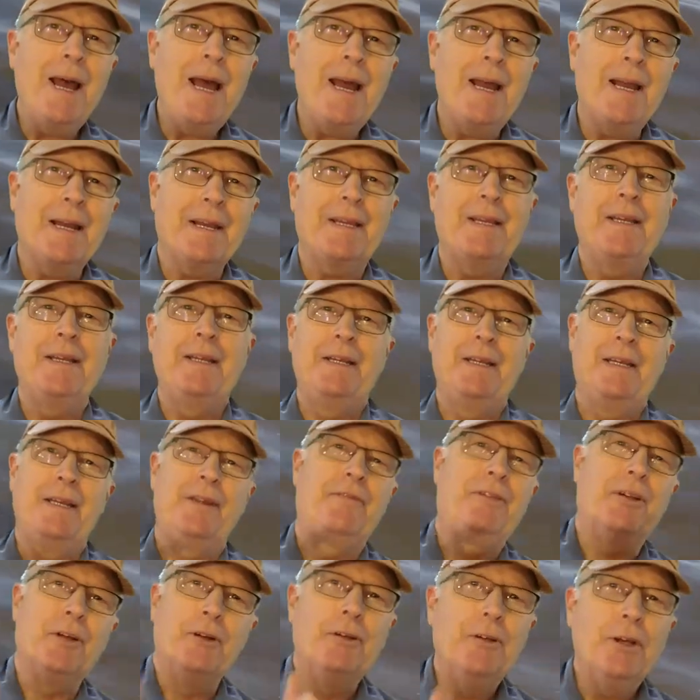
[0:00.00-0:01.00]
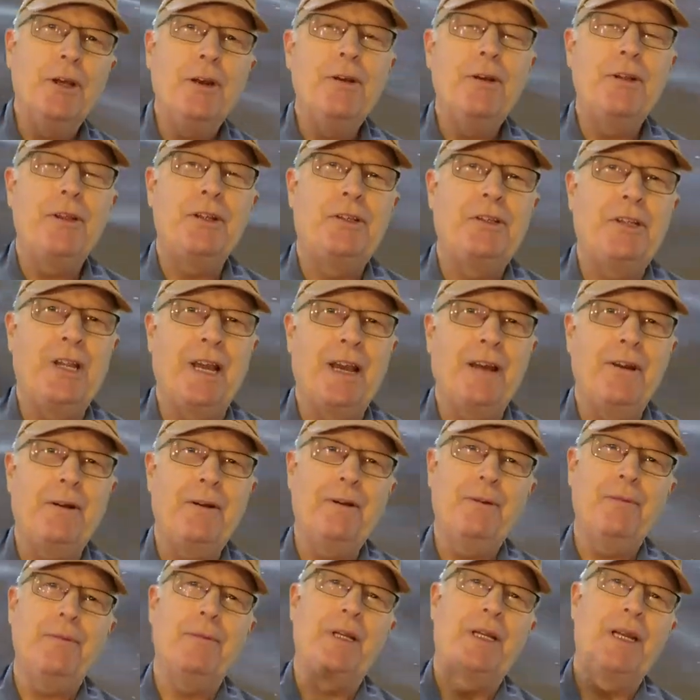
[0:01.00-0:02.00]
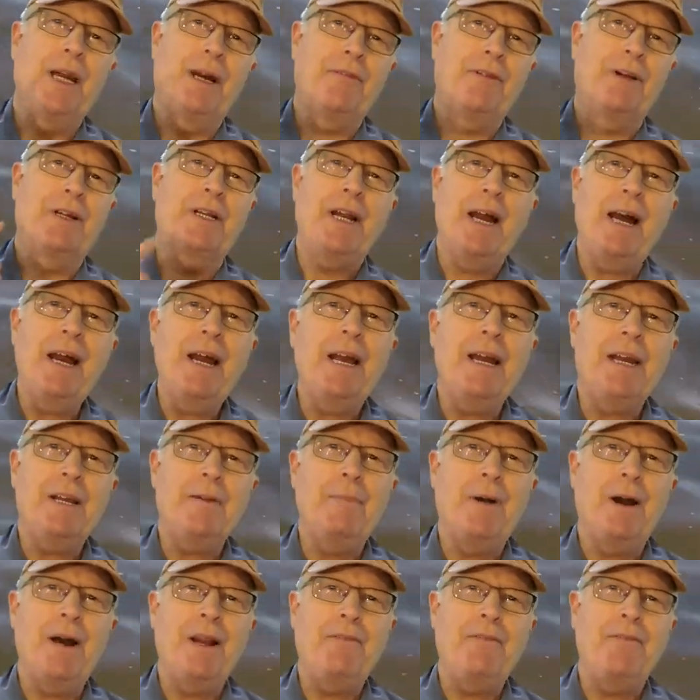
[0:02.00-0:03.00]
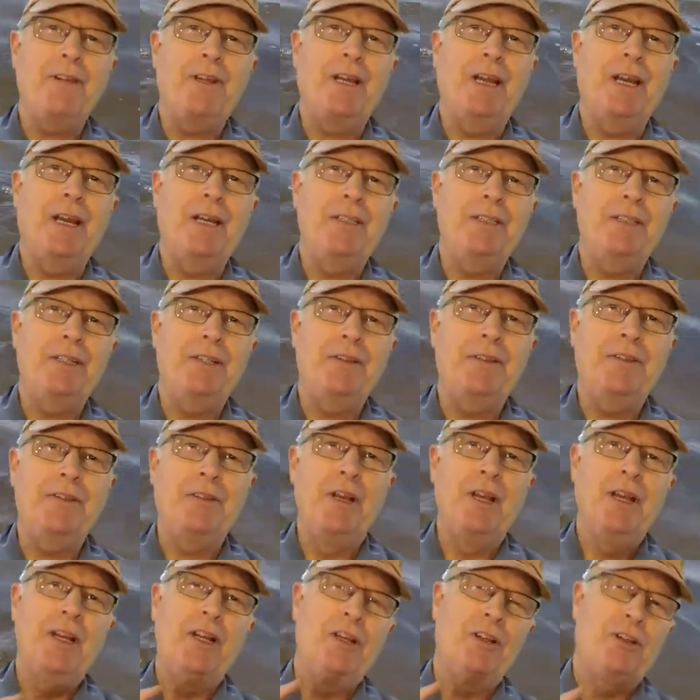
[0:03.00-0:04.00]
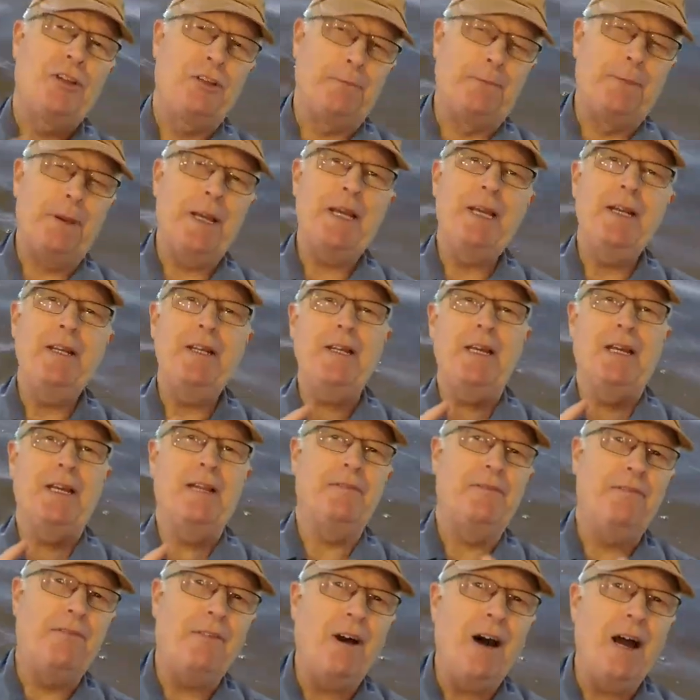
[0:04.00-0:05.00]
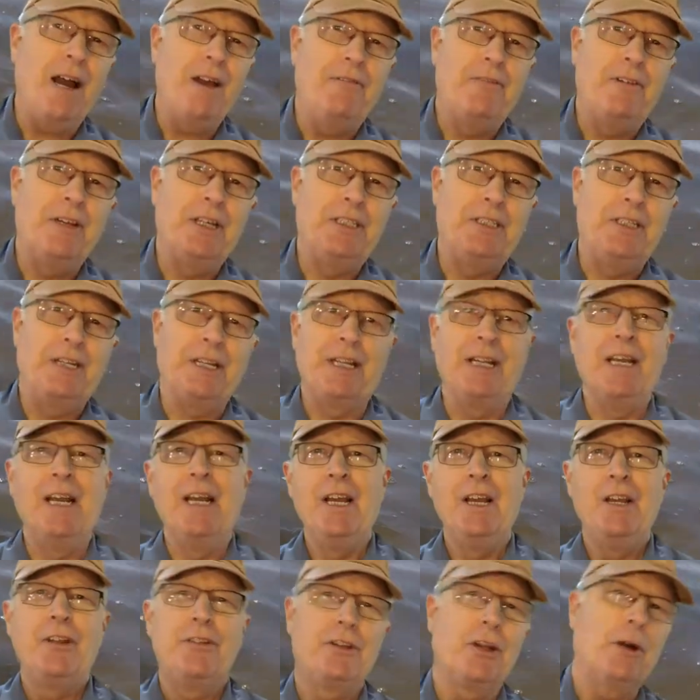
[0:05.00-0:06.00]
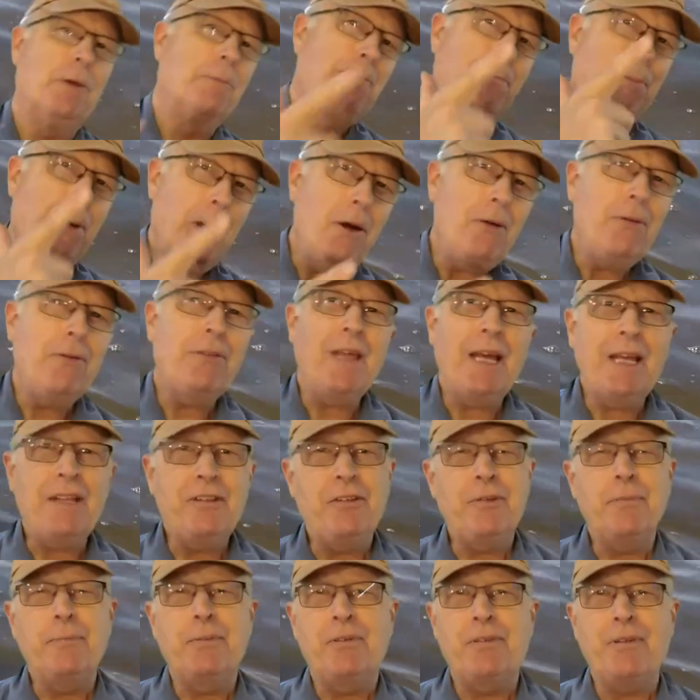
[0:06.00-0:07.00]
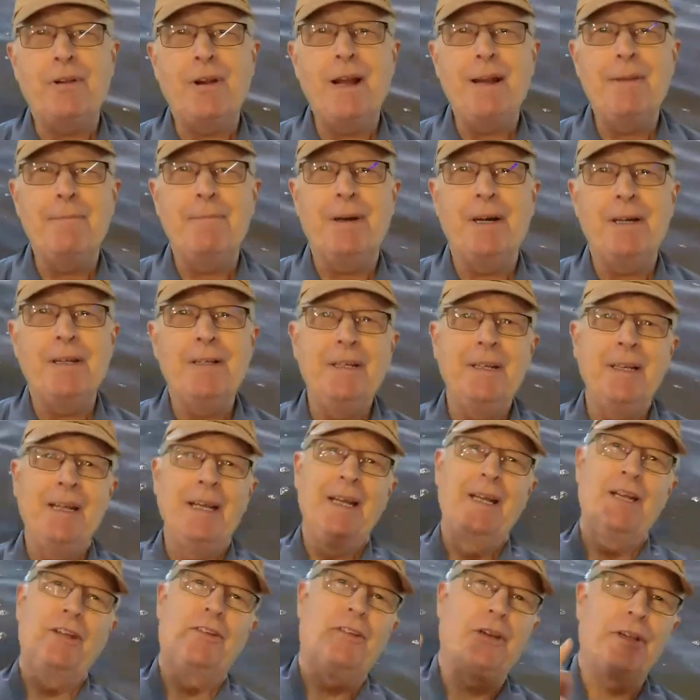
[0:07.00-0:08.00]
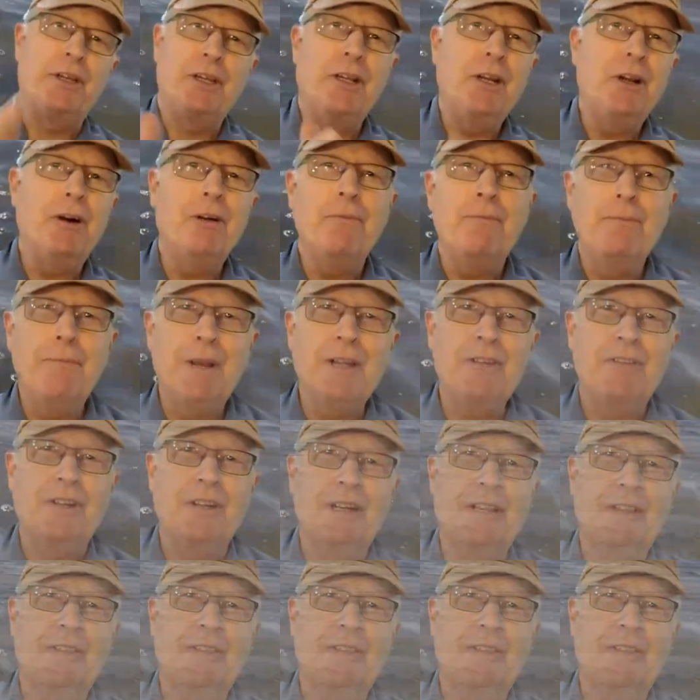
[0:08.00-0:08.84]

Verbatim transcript: back! If you're new to the channel, we cover kayak modifications, spin, and fly fishing. So poke that subscribe button so you don't miss